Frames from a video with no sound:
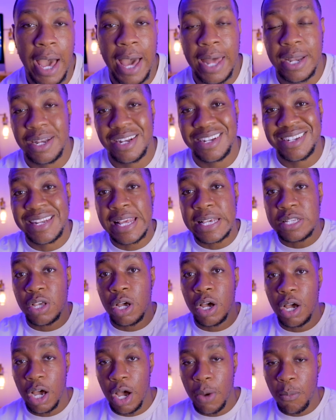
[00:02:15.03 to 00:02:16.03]
And this
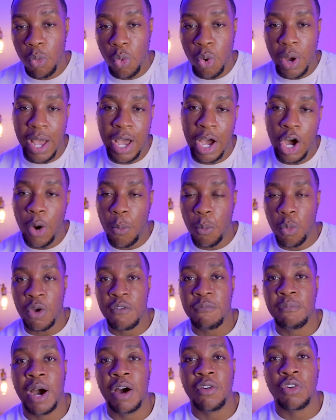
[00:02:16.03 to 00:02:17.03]
herb will help
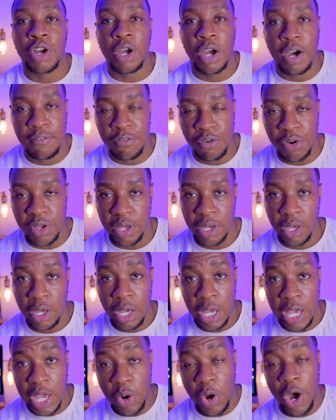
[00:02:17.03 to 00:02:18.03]
with my recovery.
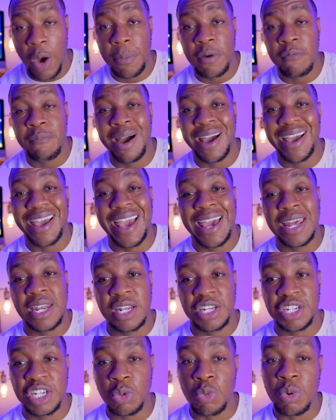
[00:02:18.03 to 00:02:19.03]
It will help with my
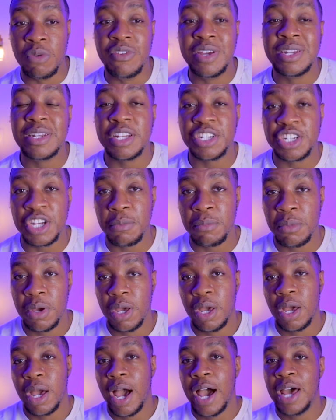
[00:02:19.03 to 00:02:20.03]
energy within the gym,
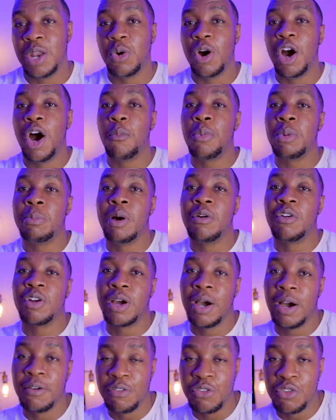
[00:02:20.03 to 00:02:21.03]
and it will help with my
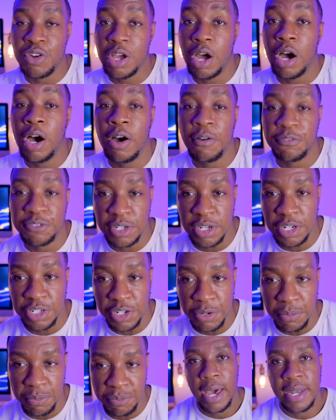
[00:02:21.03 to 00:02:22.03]
recovery after the
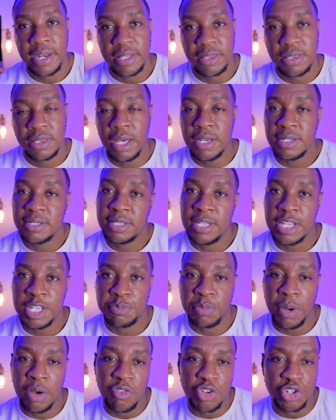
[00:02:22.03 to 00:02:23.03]
gym. And it does this
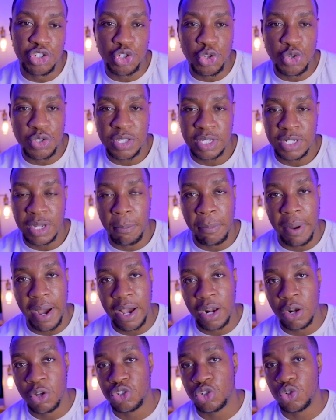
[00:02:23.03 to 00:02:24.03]
by reducing the
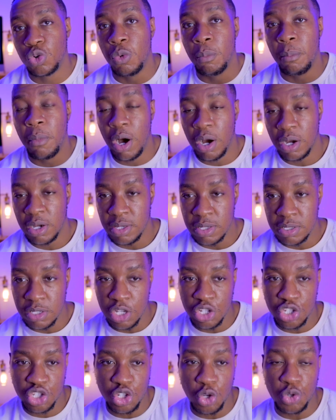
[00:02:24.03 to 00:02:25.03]
biological markers
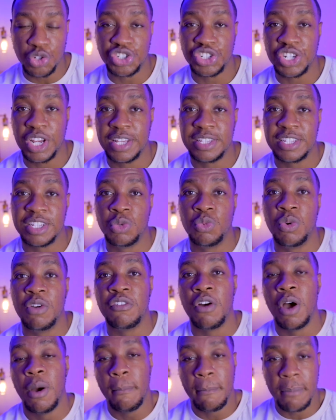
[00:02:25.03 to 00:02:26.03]
associated
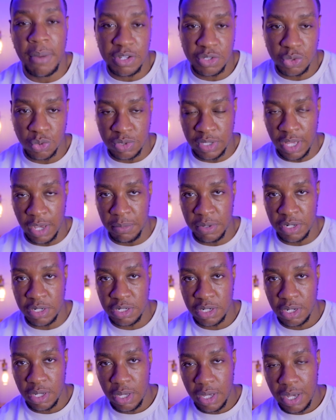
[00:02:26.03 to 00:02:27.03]
with muscle
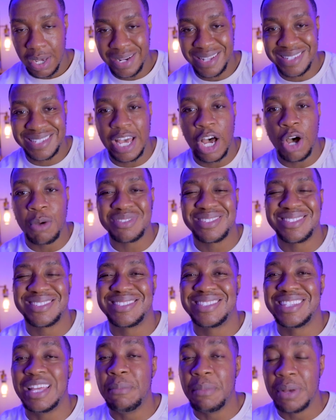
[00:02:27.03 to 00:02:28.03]
damage. And this helps
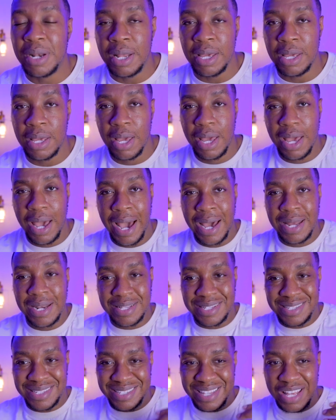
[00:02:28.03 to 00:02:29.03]
stimulate and
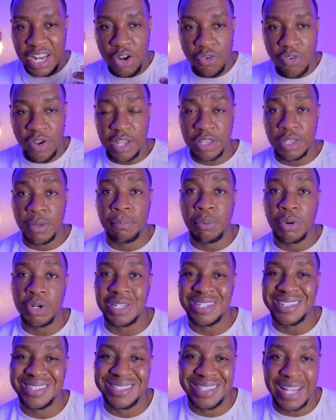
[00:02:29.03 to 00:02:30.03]
accelerate the
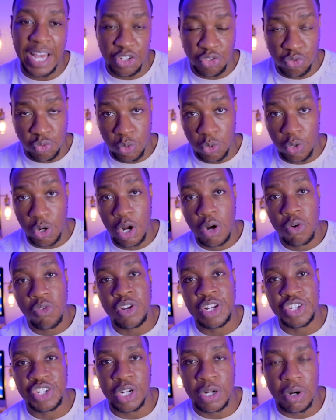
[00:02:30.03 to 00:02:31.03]
body's natural
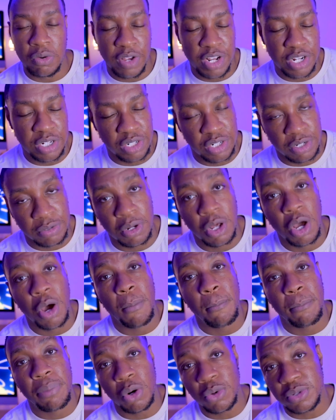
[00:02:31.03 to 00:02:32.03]
regeneration
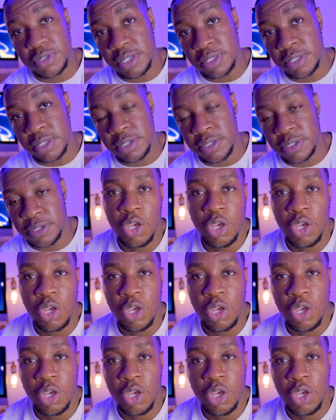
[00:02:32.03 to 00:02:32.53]
processes.